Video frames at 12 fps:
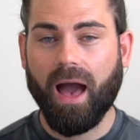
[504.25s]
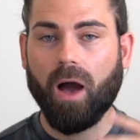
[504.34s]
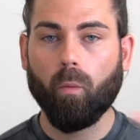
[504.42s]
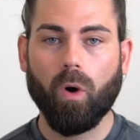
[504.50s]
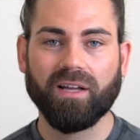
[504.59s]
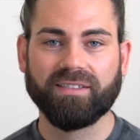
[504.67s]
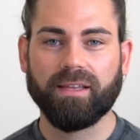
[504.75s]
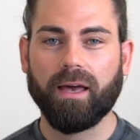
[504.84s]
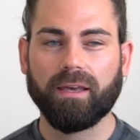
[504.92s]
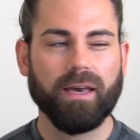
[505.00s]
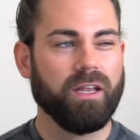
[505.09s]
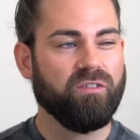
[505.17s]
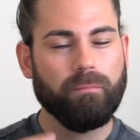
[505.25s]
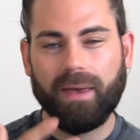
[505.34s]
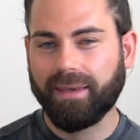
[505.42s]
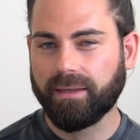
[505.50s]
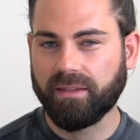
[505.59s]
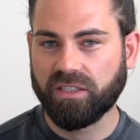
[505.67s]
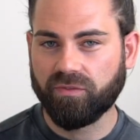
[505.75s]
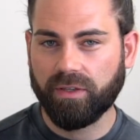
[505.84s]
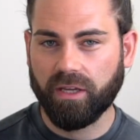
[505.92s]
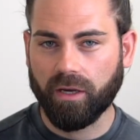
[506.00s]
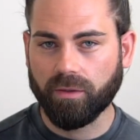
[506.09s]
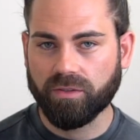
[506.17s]
and what it's like kind of making these
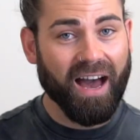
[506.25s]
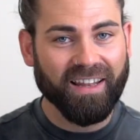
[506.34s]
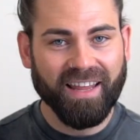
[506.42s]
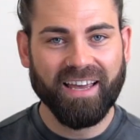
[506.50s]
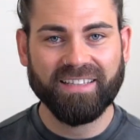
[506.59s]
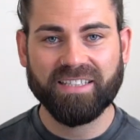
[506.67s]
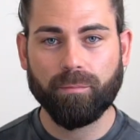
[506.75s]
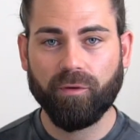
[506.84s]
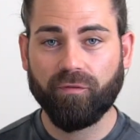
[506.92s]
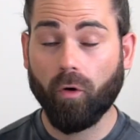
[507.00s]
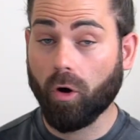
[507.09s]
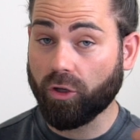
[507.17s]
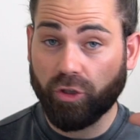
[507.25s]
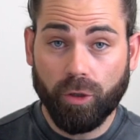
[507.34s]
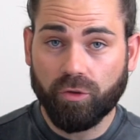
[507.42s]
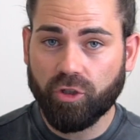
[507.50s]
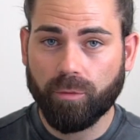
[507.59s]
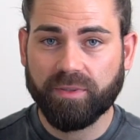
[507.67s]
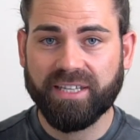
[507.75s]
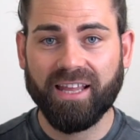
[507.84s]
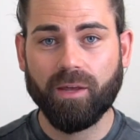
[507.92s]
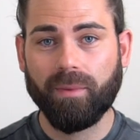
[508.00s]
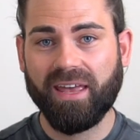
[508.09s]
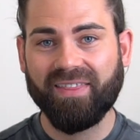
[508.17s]
videos. And like I said before, YouTube's
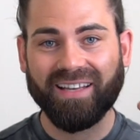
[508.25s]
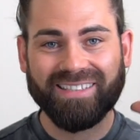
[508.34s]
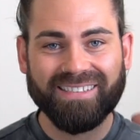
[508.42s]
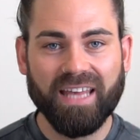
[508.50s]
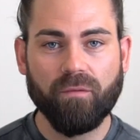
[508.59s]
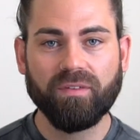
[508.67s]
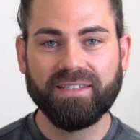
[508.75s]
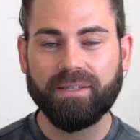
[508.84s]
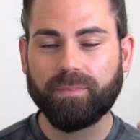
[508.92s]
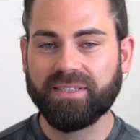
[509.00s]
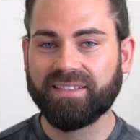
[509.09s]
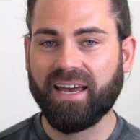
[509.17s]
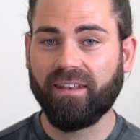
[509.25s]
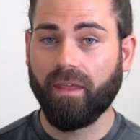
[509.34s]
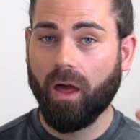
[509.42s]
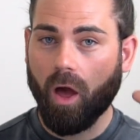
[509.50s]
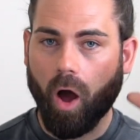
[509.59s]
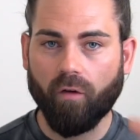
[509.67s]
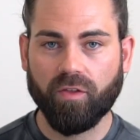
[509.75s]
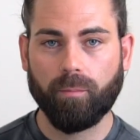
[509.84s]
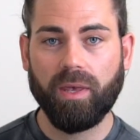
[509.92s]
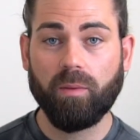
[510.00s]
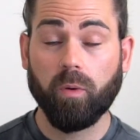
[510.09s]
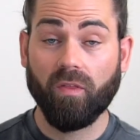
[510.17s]
telling me that 70% of the
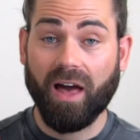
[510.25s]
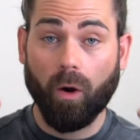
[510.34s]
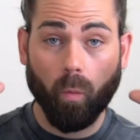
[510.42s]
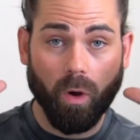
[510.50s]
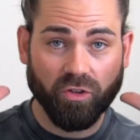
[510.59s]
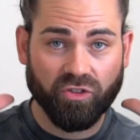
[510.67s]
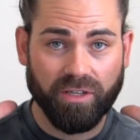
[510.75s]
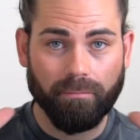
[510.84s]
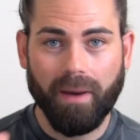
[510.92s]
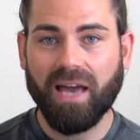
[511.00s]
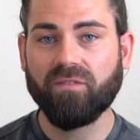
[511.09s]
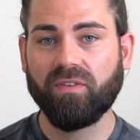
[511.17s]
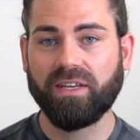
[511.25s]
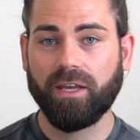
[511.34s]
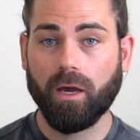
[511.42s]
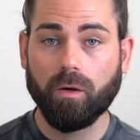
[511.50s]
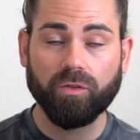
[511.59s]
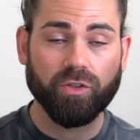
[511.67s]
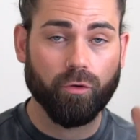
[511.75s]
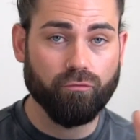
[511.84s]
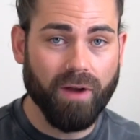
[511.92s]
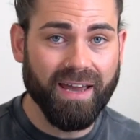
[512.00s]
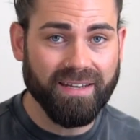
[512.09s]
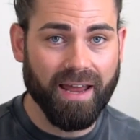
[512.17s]
people that are watching my videos
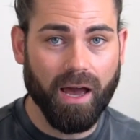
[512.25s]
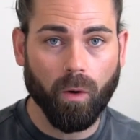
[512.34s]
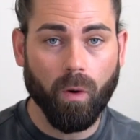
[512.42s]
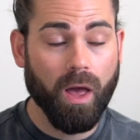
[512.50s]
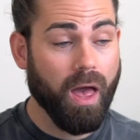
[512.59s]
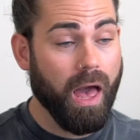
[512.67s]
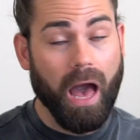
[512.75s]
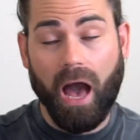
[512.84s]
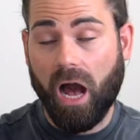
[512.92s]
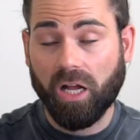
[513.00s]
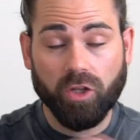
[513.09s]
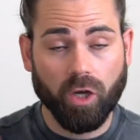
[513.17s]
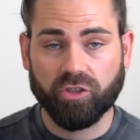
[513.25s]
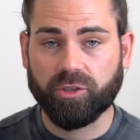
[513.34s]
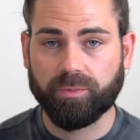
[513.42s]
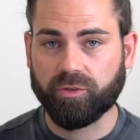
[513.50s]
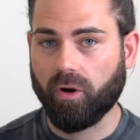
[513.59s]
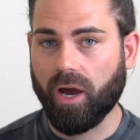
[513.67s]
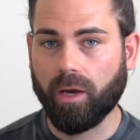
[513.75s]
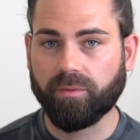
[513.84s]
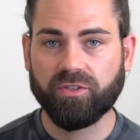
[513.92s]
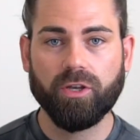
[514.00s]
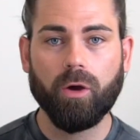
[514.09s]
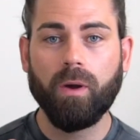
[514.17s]
right now are not subscribed.
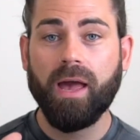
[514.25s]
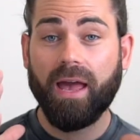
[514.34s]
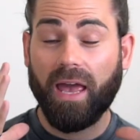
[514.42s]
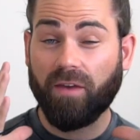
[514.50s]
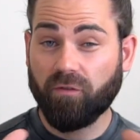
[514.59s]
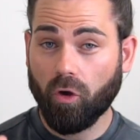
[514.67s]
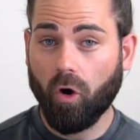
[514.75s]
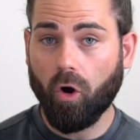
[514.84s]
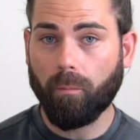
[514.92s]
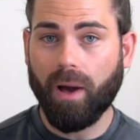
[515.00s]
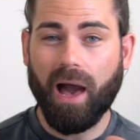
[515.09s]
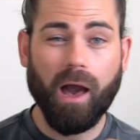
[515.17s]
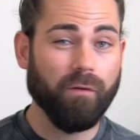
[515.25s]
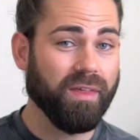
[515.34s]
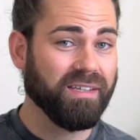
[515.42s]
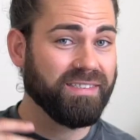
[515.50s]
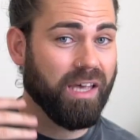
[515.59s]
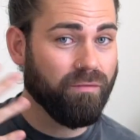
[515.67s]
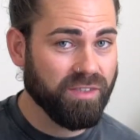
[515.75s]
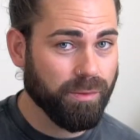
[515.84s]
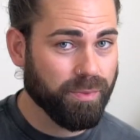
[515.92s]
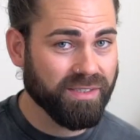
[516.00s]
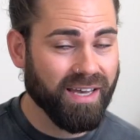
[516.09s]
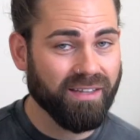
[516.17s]
So if you're part of that
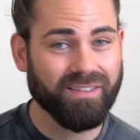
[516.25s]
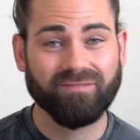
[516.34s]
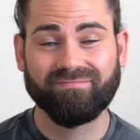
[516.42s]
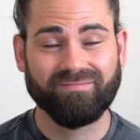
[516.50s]
70%,